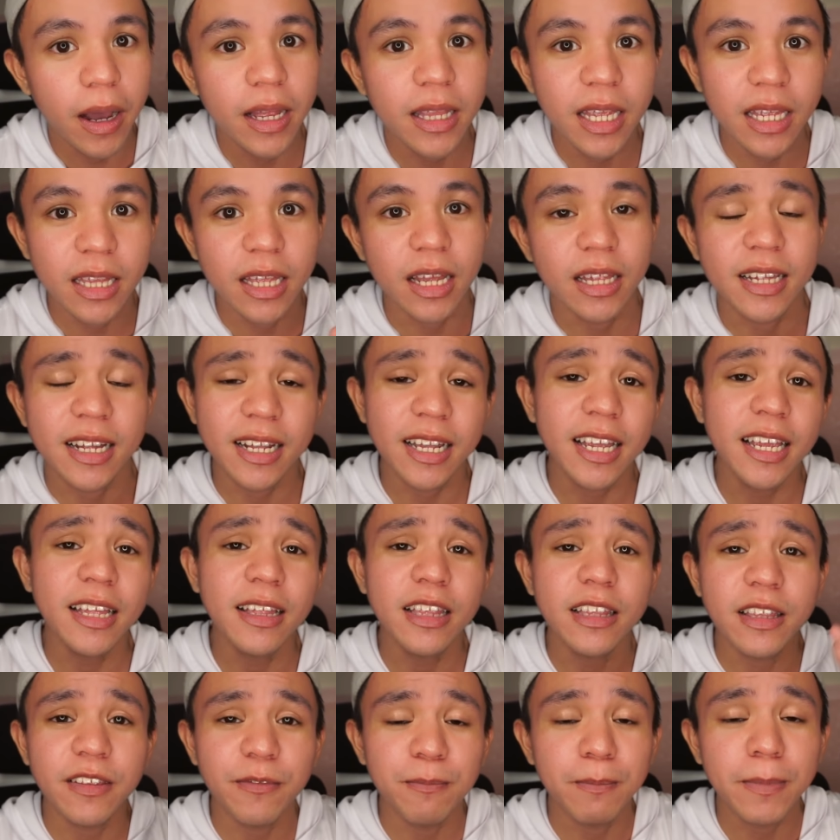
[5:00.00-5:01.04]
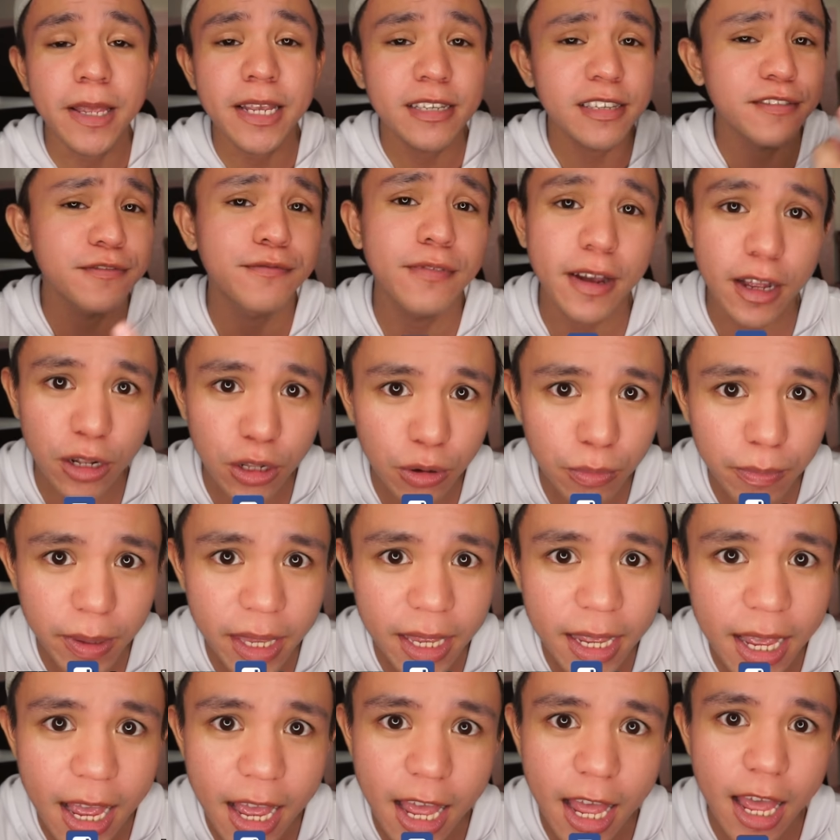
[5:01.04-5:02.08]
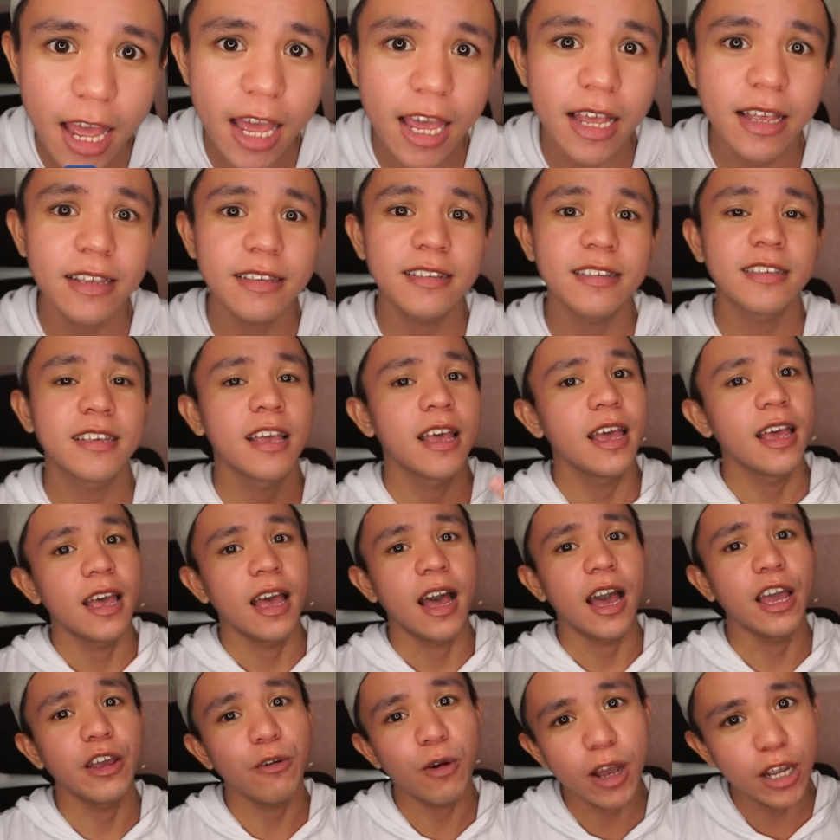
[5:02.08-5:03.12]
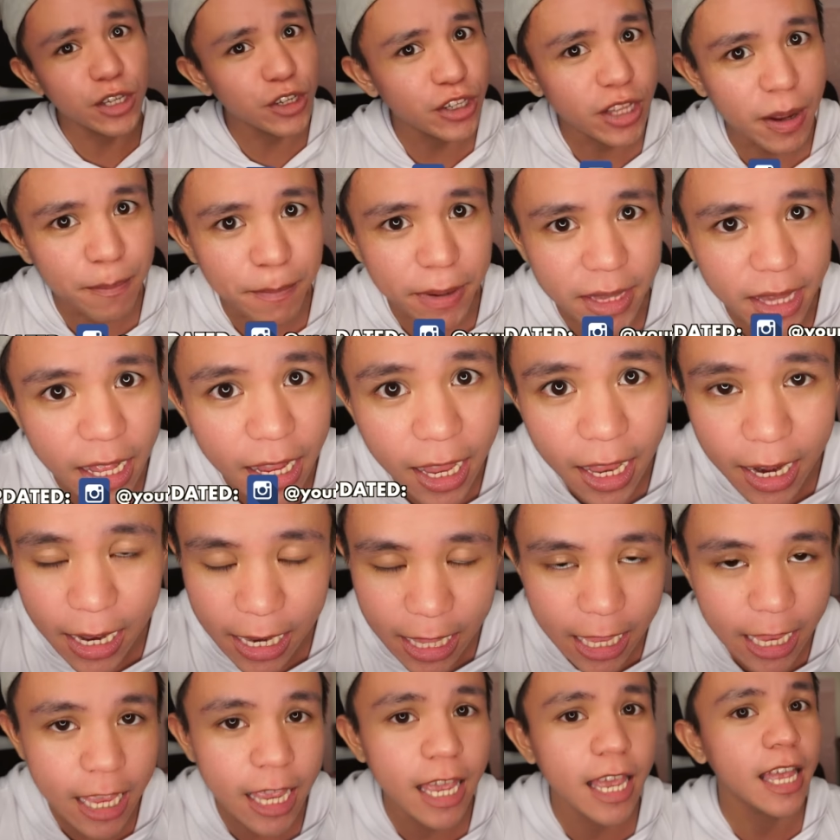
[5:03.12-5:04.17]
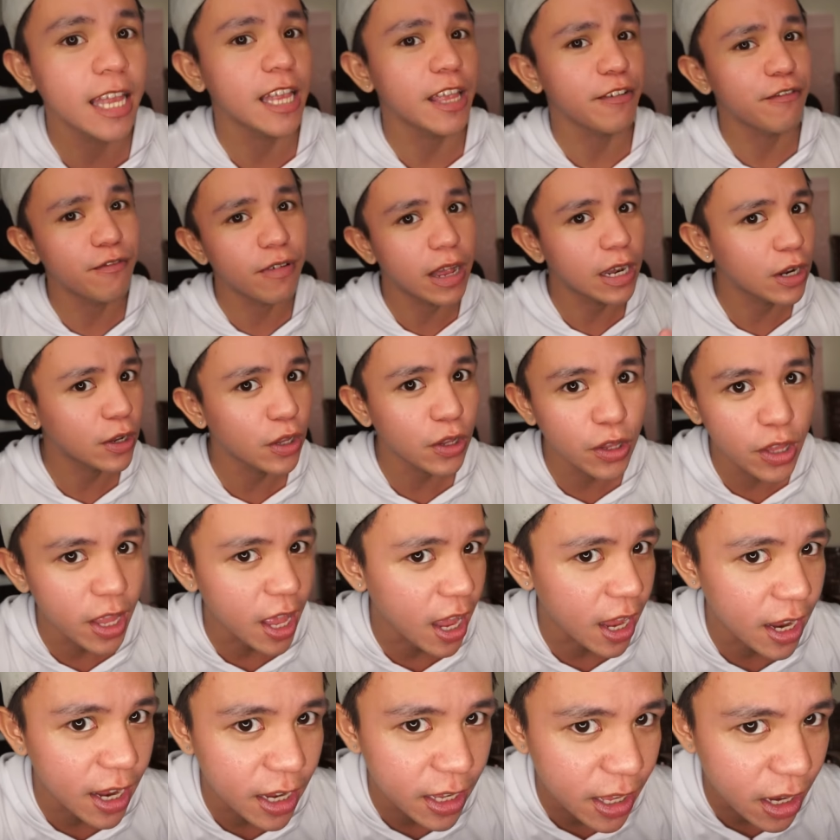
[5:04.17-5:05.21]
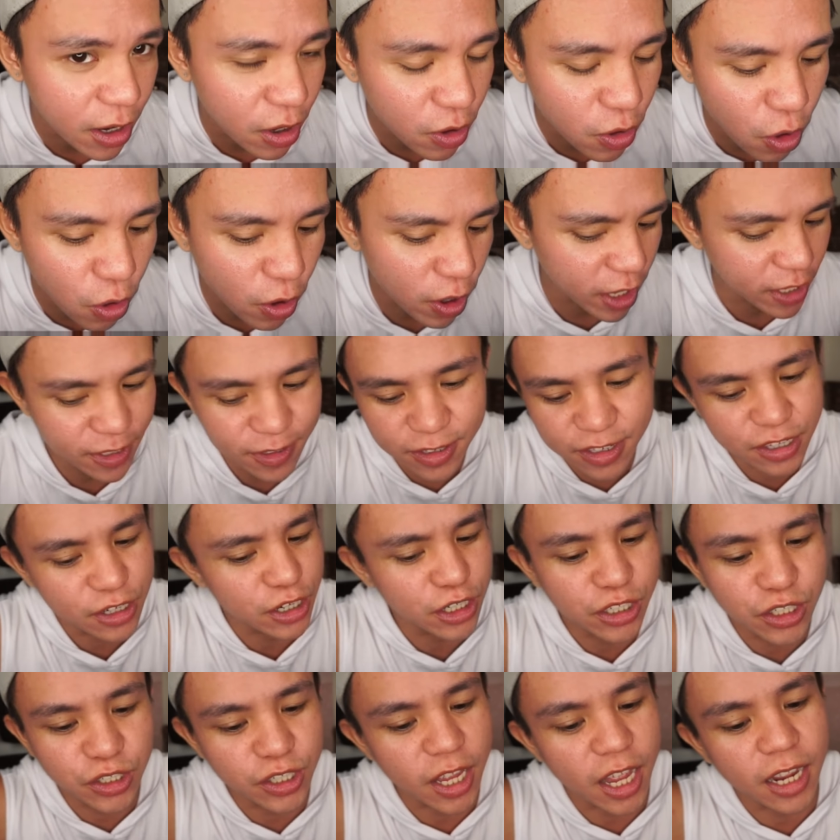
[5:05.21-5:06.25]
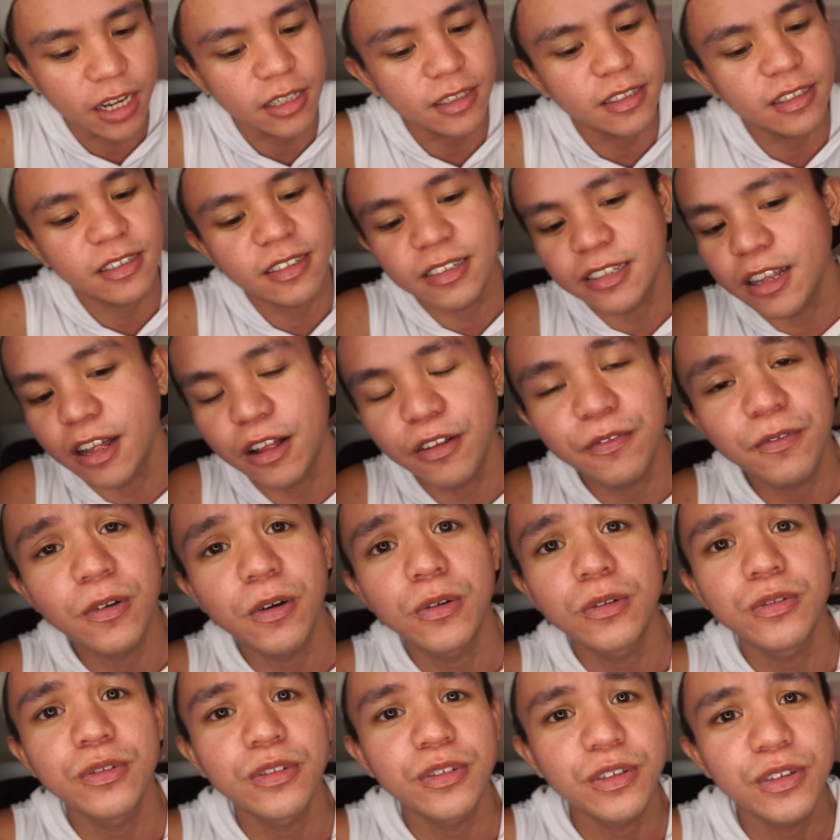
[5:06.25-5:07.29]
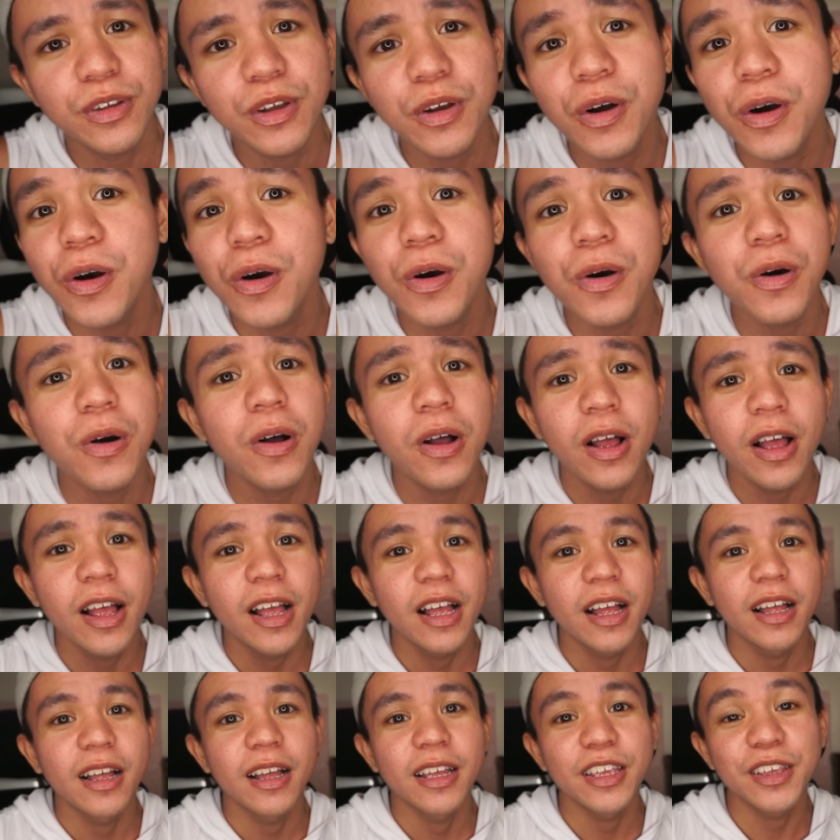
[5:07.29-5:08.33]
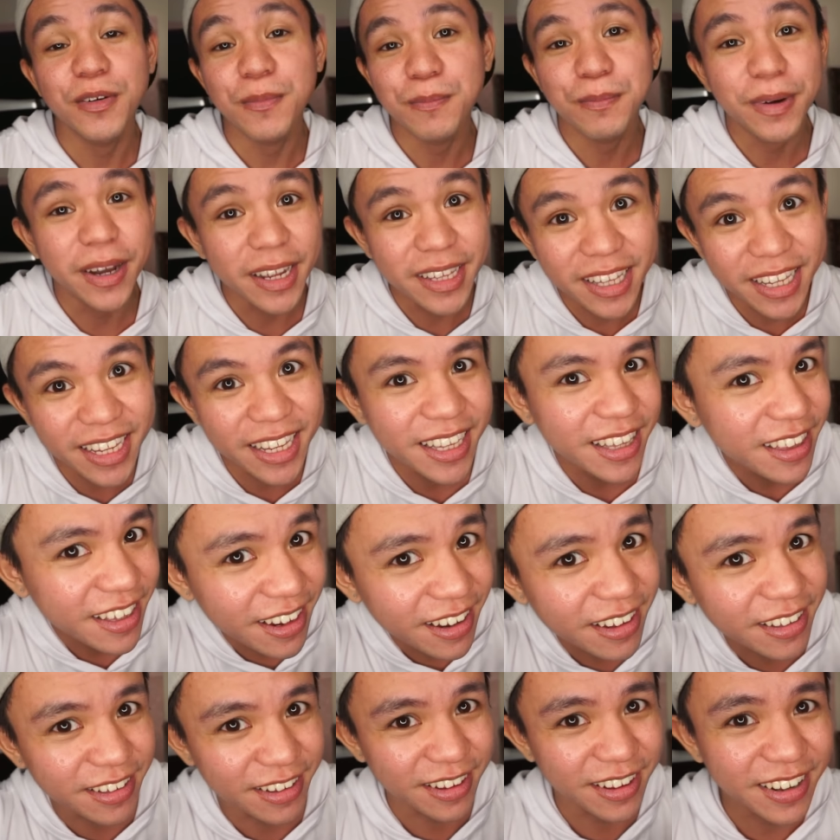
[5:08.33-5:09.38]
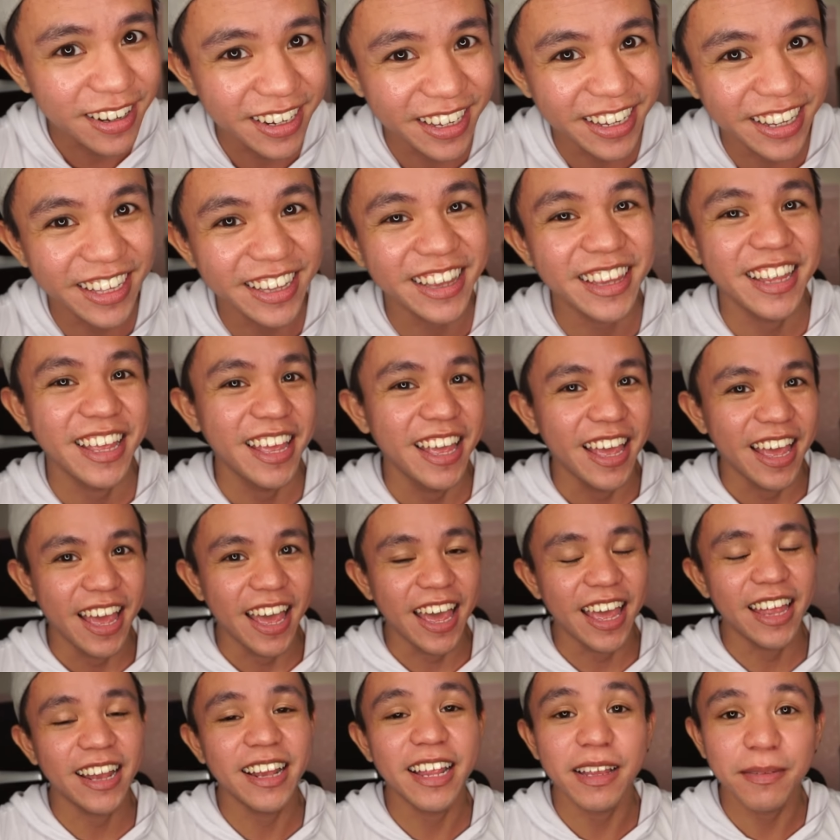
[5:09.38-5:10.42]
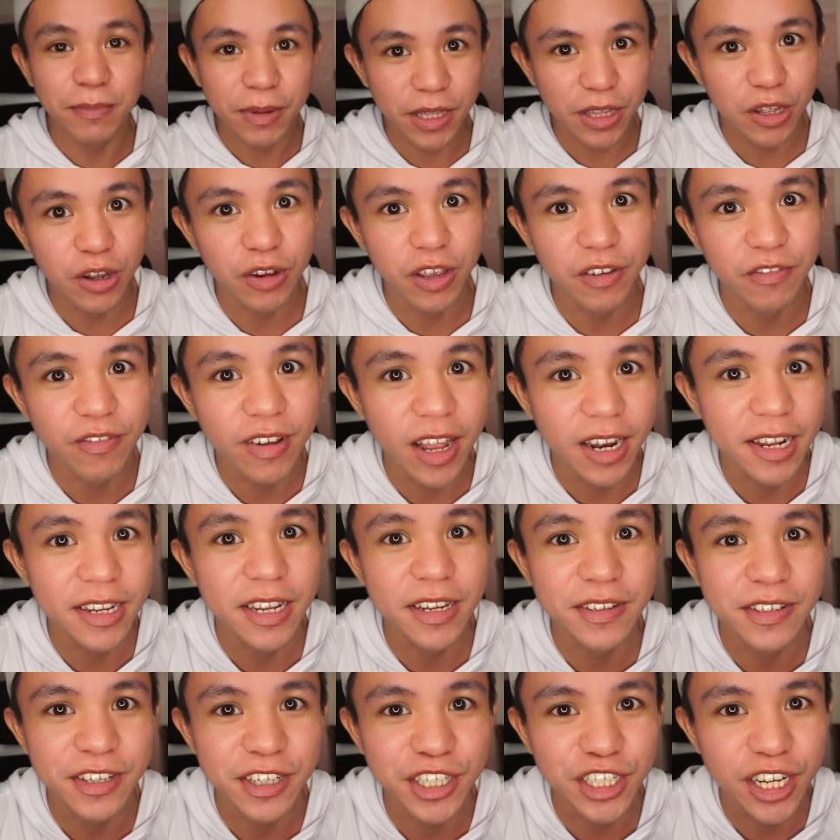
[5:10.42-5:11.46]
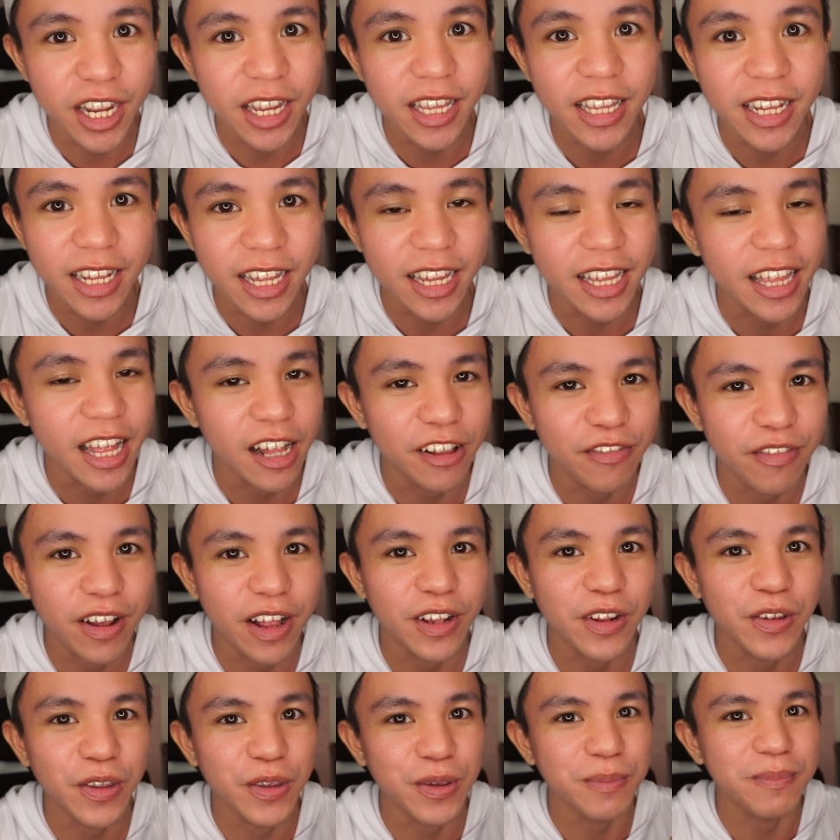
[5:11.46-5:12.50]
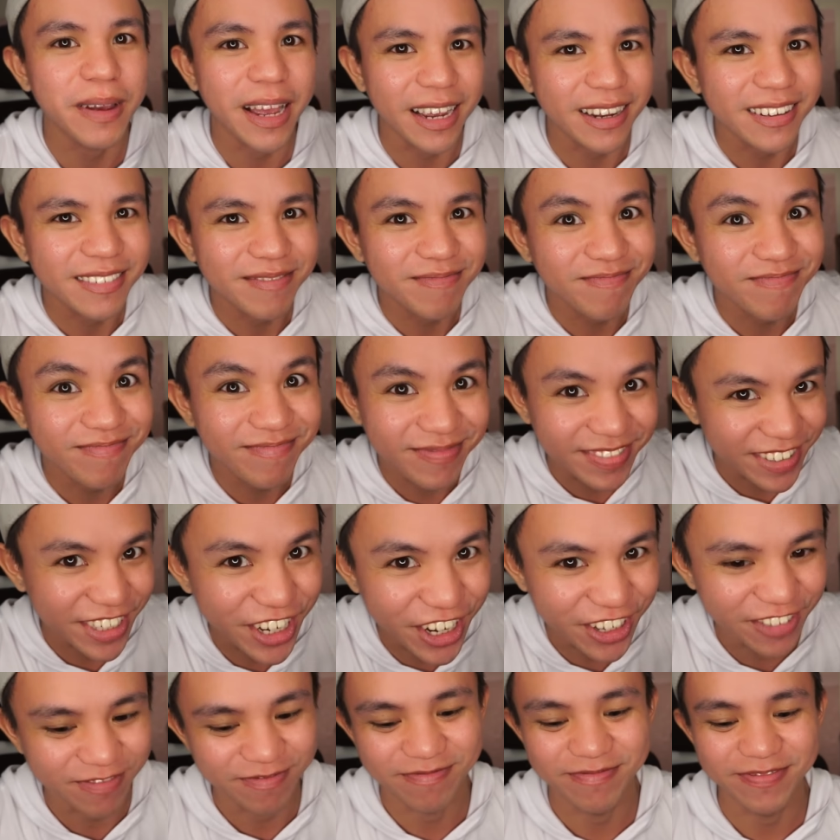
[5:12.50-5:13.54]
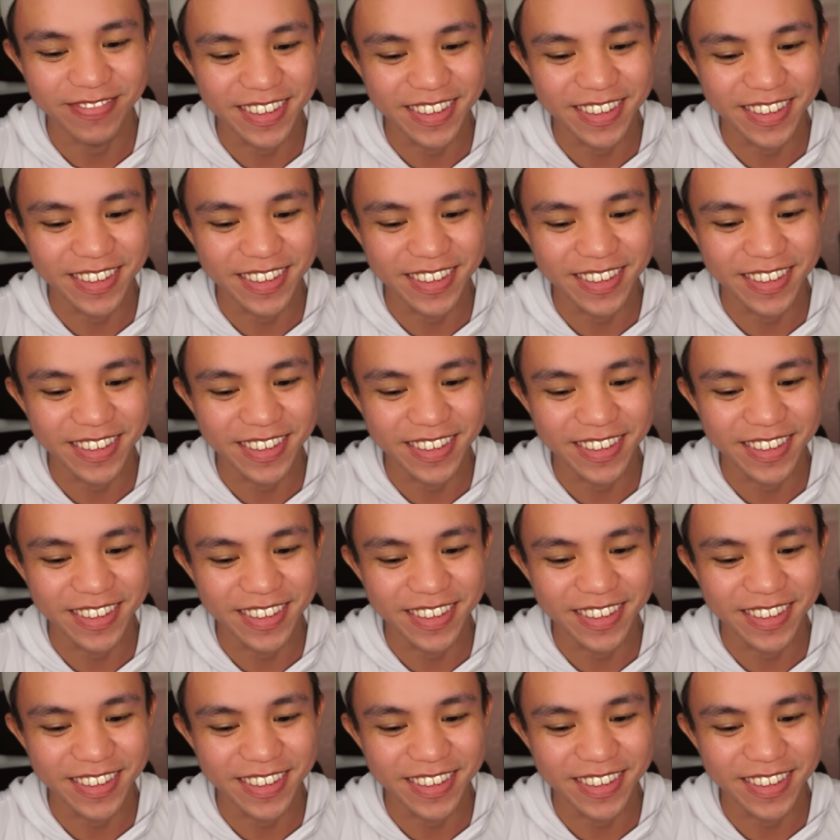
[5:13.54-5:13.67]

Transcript: Body That Print. Please follow me, guys. Ay, huwag niyo nang patagalin. I-follow niyo agad ako. I-search niyo agad sa cellphones niyo. Yung Body That Print. And let me know if galing kayo sa channel and I'll follow you back. Yun!